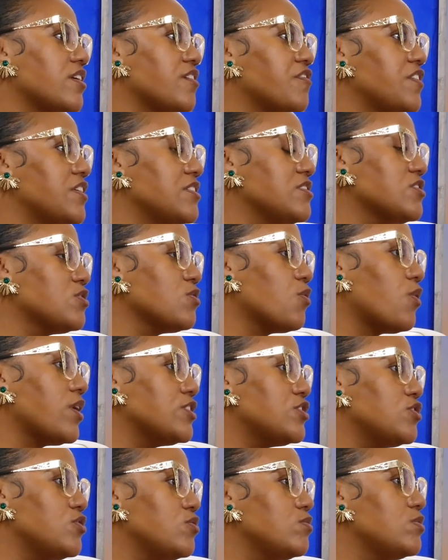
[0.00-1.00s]
feelings
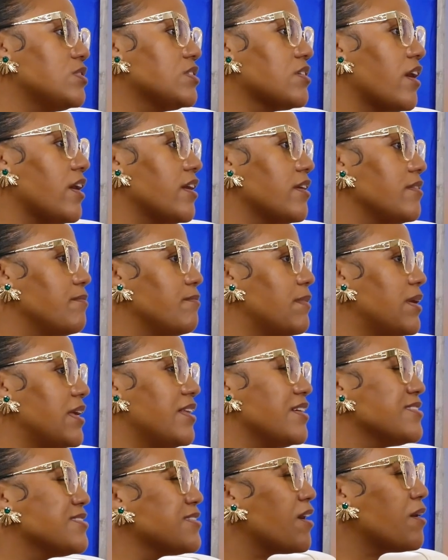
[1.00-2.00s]
towards you
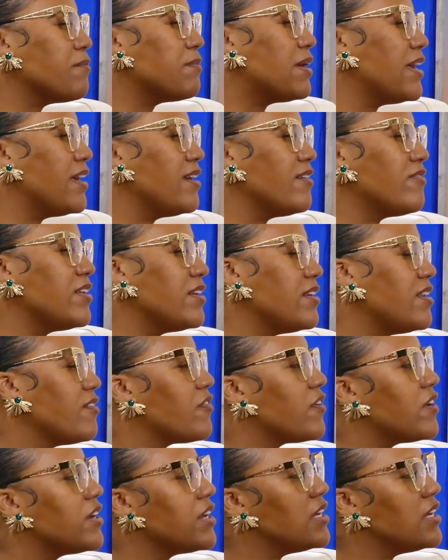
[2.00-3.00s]
they start behaving different.